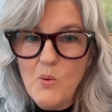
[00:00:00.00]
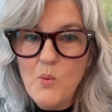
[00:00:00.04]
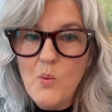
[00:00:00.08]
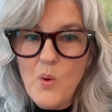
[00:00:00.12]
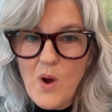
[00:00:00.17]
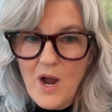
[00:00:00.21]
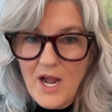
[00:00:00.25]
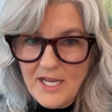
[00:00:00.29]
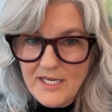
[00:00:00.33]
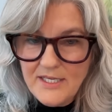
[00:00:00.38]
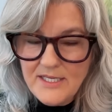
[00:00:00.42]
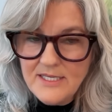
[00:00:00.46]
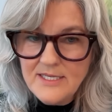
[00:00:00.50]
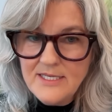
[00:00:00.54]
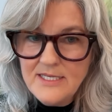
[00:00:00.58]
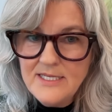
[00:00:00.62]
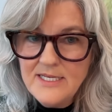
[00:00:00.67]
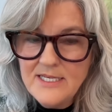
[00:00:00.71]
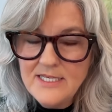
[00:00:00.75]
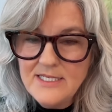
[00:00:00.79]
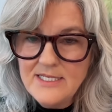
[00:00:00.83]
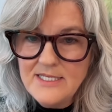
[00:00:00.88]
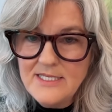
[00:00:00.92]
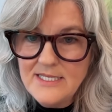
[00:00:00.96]
but
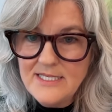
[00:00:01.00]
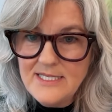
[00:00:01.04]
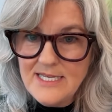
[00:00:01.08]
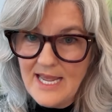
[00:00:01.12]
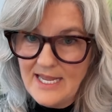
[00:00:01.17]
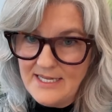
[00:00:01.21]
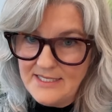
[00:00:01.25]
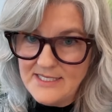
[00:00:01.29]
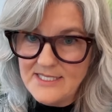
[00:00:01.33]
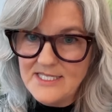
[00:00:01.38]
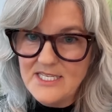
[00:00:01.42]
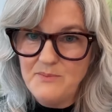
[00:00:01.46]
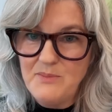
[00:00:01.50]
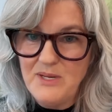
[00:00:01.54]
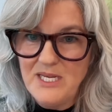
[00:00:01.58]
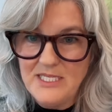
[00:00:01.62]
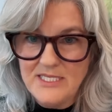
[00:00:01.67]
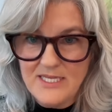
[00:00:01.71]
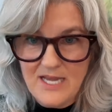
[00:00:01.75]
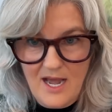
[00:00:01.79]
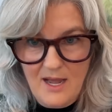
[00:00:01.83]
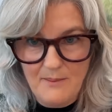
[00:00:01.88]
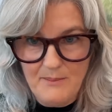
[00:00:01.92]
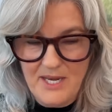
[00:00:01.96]
one tends
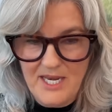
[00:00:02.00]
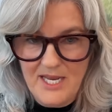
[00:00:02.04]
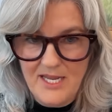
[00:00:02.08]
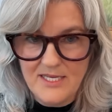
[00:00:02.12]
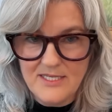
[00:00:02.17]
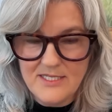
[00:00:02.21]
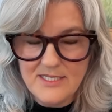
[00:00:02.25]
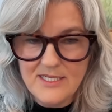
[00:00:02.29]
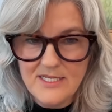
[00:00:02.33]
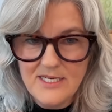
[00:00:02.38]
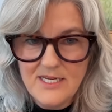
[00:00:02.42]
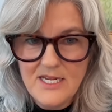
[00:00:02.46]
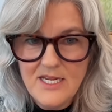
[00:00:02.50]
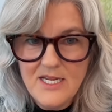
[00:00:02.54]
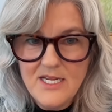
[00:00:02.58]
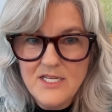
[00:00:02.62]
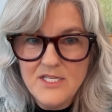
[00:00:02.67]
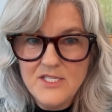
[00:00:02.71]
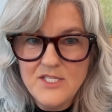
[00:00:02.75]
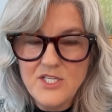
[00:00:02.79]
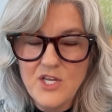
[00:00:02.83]
to be dominant.